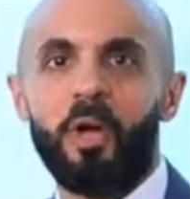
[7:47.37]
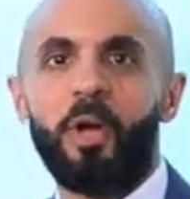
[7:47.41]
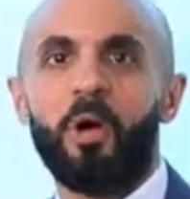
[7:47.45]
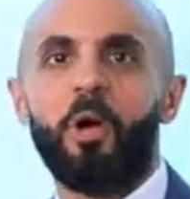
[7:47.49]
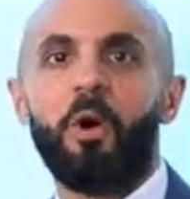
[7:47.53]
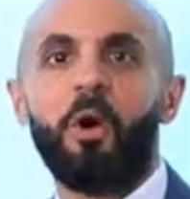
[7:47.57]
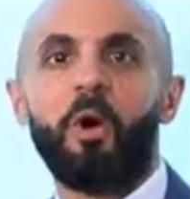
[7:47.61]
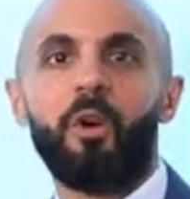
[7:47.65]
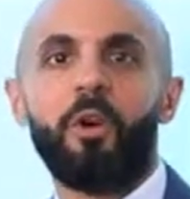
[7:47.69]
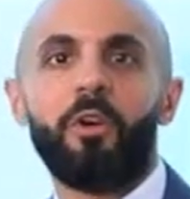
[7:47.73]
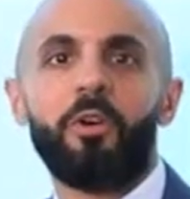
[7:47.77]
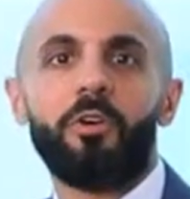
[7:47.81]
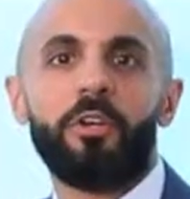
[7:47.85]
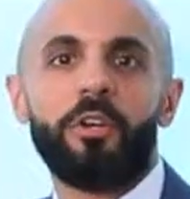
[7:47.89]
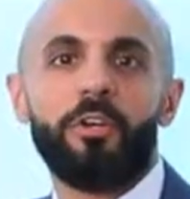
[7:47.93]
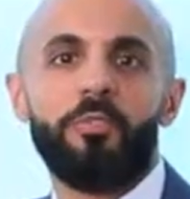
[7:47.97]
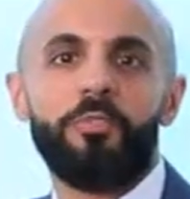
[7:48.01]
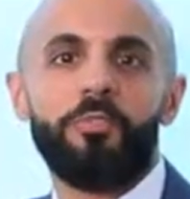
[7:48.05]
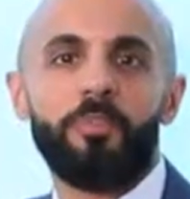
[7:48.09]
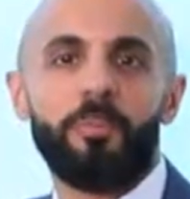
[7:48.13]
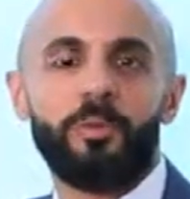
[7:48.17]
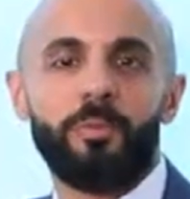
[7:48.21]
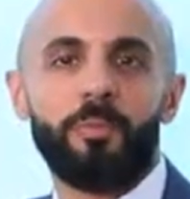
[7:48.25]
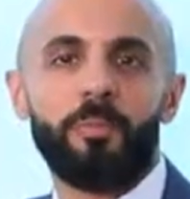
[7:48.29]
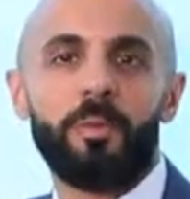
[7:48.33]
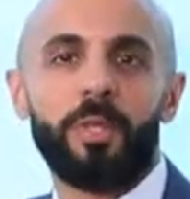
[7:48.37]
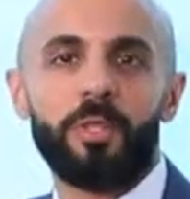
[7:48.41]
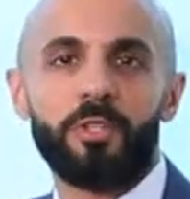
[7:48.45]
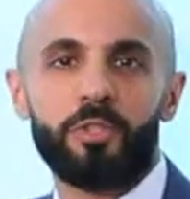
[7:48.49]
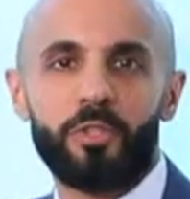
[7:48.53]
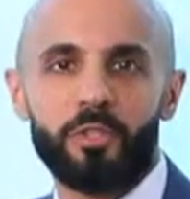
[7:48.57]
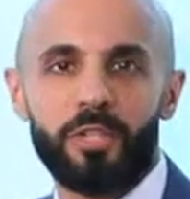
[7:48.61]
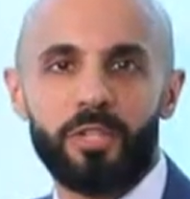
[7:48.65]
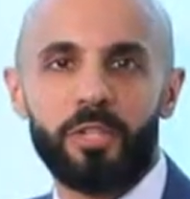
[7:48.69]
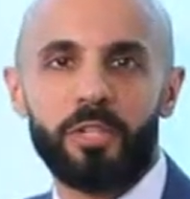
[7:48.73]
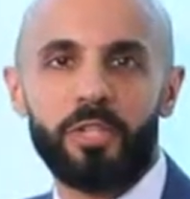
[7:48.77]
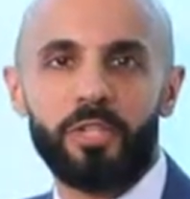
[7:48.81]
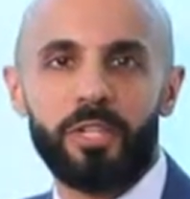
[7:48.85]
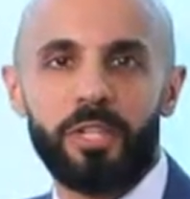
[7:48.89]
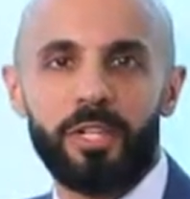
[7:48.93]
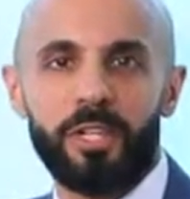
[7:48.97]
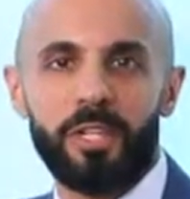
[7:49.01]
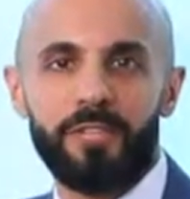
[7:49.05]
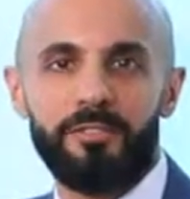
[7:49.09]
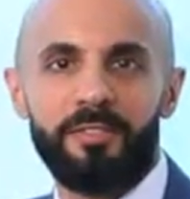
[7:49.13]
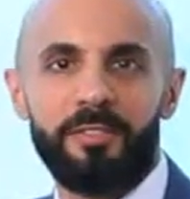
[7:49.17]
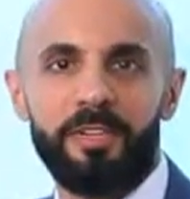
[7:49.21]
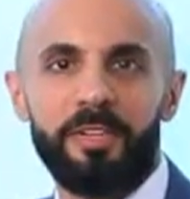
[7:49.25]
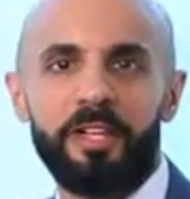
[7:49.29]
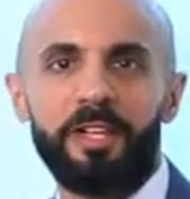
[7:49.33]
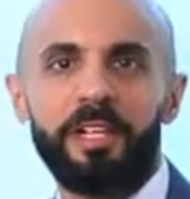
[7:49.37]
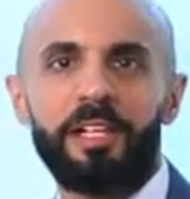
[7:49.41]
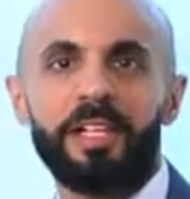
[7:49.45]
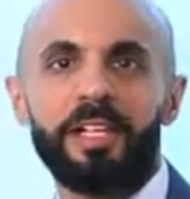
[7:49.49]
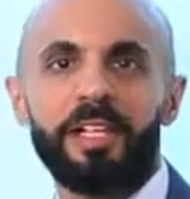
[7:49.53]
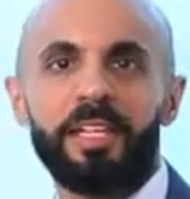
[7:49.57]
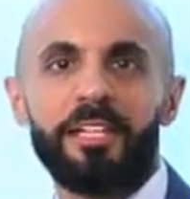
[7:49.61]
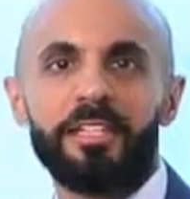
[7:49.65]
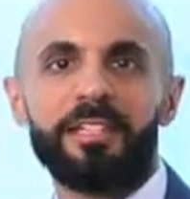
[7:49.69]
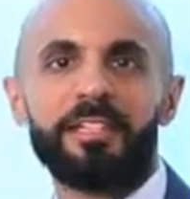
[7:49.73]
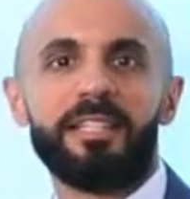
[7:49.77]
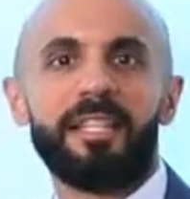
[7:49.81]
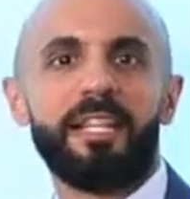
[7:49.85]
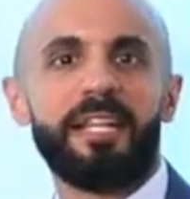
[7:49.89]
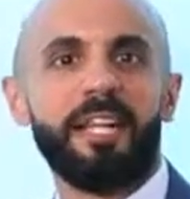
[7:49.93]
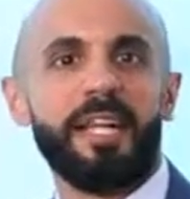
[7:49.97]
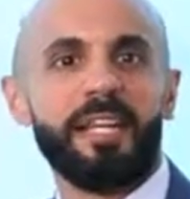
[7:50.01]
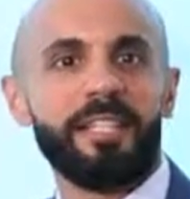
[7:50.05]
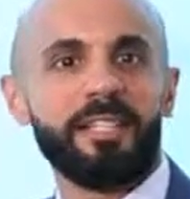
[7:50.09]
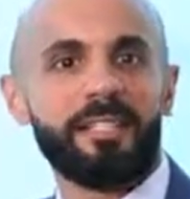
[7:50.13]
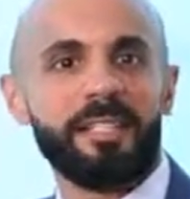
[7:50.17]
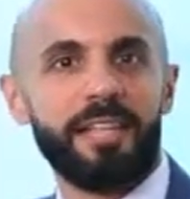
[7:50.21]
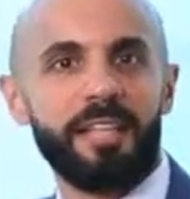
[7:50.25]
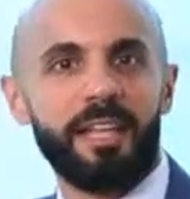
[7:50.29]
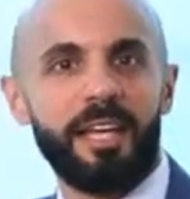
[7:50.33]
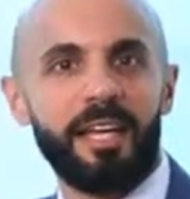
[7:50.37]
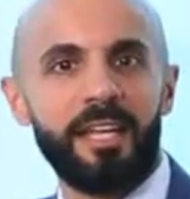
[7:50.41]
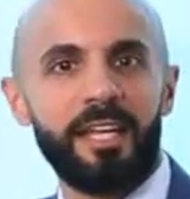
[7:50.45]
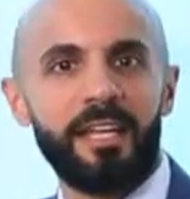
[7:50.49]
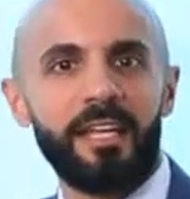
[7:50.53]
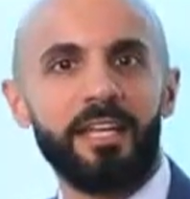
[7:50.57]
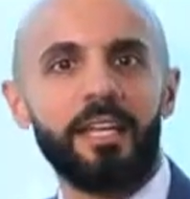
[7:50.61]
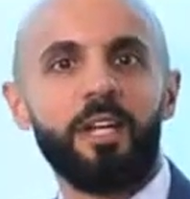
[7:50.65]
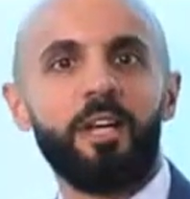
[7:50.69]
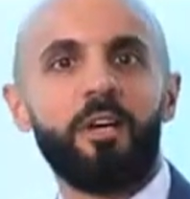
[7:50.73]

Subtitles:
Or if your blood sugar level is less than